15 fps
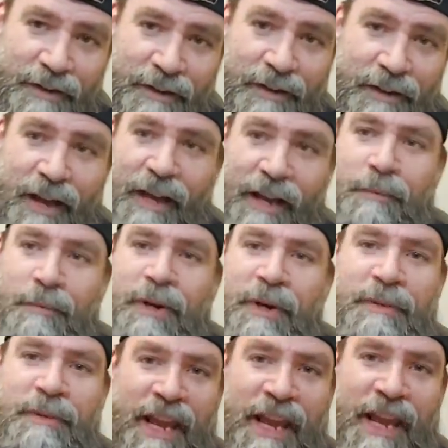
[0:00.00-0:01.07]
I got a pretty big
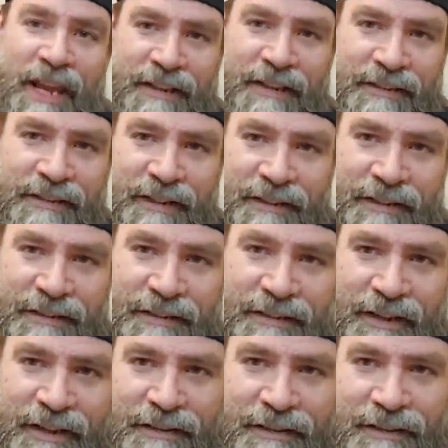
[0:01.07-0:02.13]
hand. This thing's uh,
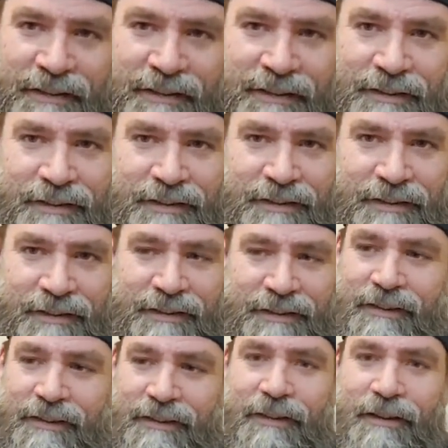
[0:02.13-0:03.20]

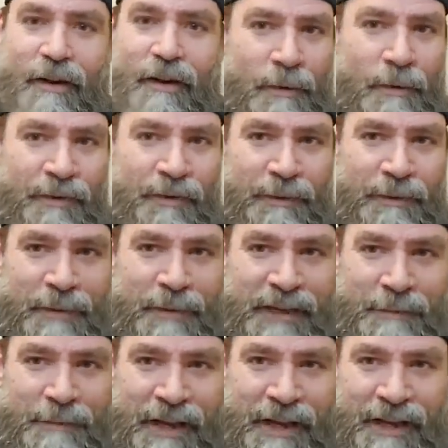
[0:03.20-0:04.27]
almost as big as my
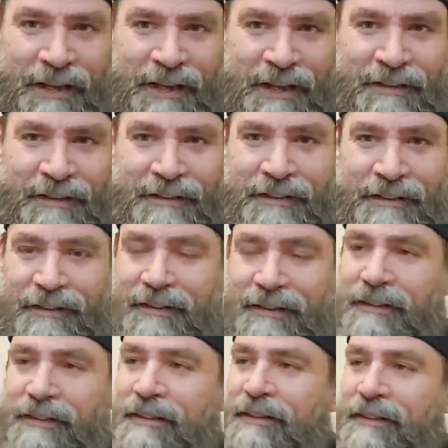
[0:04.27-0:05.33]
hand.
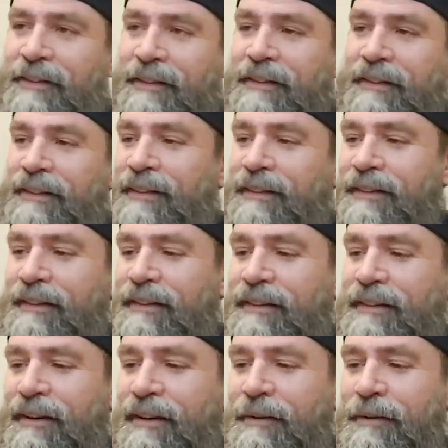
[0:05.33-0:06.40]

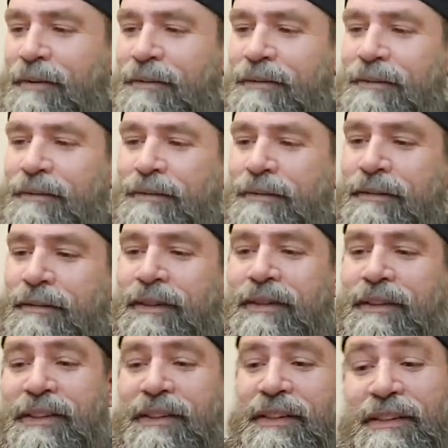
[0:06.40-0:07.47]
So,
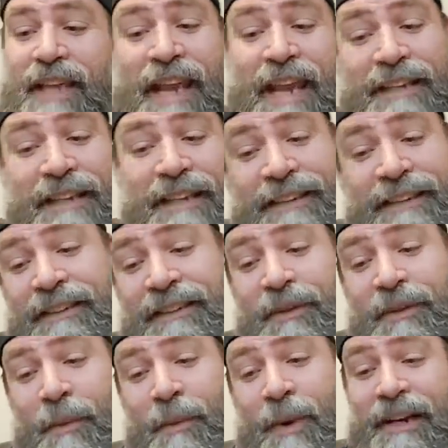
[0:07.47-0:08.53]
says it's 18
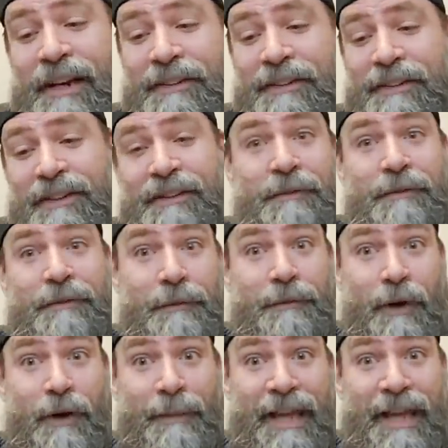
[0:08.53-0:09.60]
square inches from
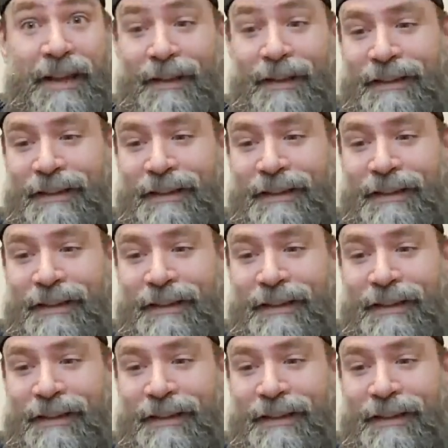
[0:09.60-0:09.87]
hell.